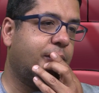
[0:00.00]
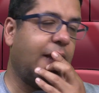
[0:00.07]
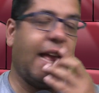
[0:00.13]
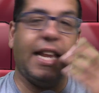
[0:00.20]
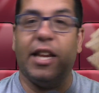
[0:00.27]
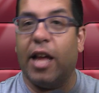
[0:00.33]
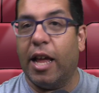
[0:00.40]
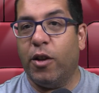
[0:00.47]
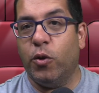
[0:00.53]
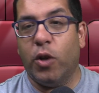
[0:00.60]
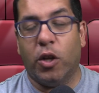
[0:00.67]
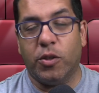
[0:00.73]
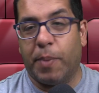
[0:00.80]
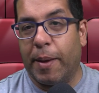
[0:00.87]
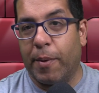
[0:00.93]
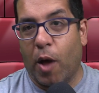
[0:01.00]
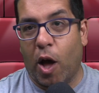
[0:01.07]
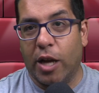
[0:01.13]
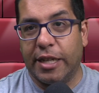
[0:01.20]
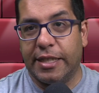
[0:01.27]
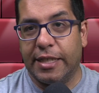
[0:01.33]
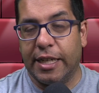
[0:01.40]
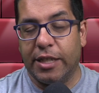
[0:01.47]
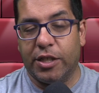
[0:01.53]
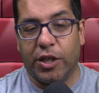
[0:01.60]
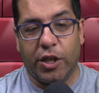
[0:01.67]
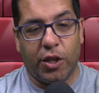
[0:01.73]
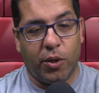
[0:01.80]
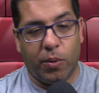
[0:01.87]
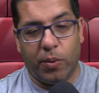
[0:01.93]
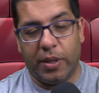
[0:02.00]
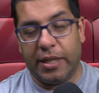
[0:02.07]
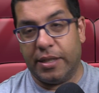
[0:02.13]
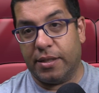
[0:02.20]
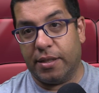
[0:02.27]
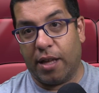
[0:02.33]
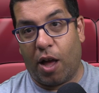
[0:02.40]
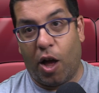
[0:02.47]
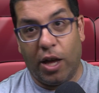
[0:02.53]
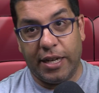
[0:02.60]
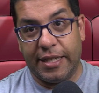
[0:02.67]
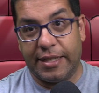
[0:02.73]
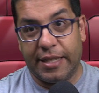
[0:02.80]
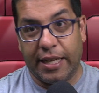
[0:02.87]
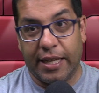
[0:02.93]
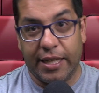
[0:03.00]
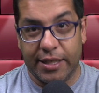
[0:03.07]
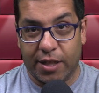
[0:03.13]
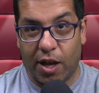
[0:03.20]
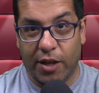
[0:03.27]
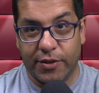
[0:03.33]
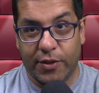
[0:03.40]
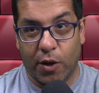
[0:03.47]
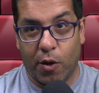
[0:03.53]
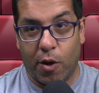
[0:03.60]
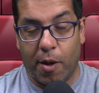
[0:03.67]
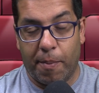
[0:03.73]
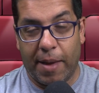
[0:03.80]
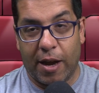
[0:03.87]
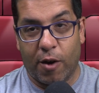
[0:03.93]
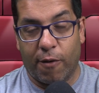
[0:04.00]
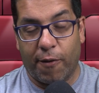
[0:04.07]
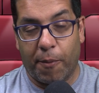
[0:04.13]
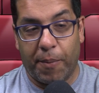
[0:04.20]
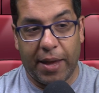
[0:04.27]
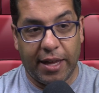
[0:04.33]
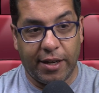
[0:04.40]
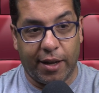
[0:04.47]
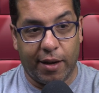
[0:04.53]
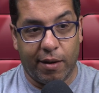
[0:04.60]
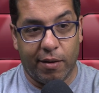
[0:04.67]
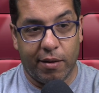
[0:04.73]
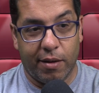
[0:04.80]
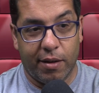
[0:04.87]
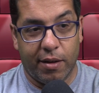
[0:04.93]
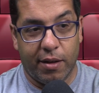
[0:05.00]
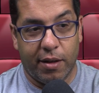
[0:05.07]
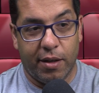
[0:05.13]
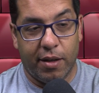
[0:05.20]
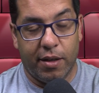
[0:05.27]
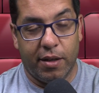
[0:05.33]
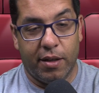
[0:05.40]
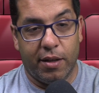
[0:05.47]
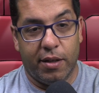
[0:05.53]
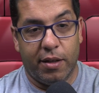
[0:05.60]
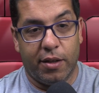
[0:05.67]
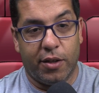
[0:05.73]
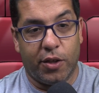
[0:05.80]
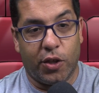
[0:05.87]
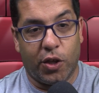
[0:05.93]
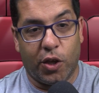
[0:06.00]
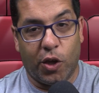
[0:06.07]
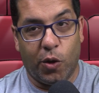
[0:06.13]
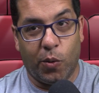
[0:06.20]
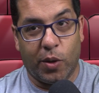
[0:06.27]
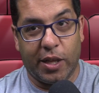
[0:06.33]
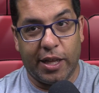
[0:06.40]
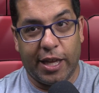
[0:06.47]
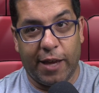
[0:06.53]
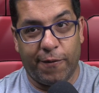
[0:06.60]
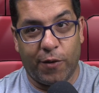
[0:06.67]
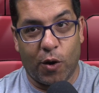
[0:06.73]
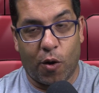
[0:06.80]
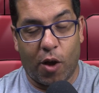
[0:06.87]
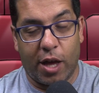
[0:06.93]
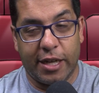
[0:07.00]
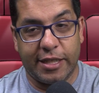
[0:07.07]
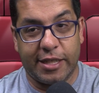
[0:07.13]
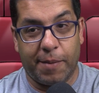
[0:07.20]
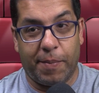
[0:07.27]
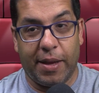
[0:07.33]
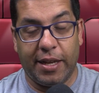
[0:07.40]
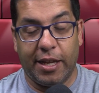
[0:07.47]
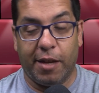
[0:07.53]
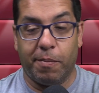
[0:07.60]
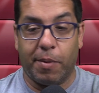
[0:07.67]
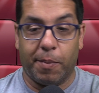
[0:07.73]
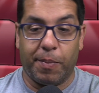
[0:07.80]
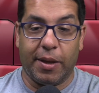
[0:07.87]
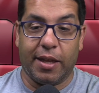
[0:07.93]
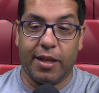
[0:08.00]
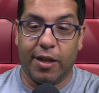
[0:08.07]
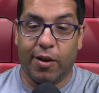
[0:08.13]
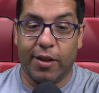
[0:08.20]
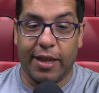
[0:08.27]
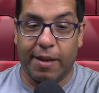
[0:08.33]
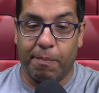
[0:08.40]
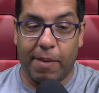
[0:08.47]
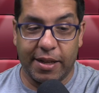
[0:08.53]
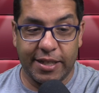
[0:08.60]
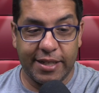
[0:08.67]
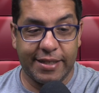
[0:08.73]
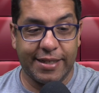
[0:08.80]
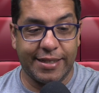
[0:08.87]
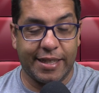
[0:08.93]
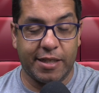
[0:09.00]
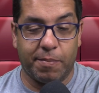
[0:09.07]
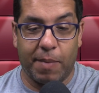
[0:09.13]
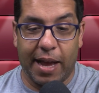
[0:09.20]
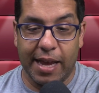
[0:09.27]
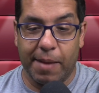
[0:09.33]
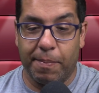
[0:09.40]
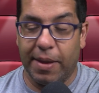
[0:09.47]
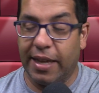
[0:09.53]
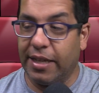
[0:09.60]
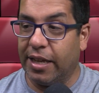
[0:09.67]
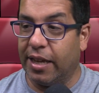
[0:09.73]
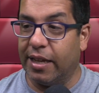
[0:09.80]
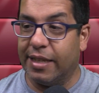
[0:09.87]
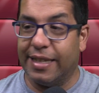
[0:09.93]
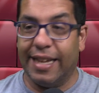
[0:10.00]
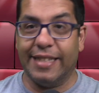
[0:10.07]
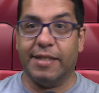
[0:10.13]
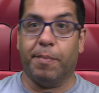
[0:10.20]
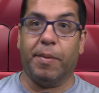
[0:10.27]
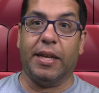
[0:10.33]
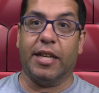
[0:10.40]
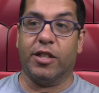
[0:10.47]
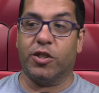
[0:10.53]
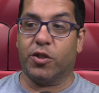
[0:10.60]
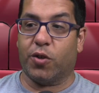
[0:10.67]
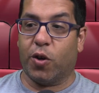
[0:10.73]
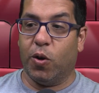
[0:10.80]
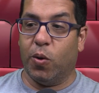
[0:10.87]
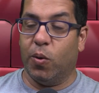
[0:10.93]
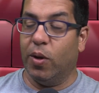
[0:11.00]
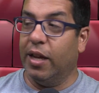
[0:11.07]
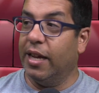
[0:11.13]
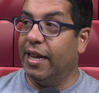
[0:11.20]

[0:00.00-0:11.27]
And who knows, maybe honesty is also a matter of opinion. You can give your honest opinion, but be clear that just because it's my opinion doesn't mean it's true.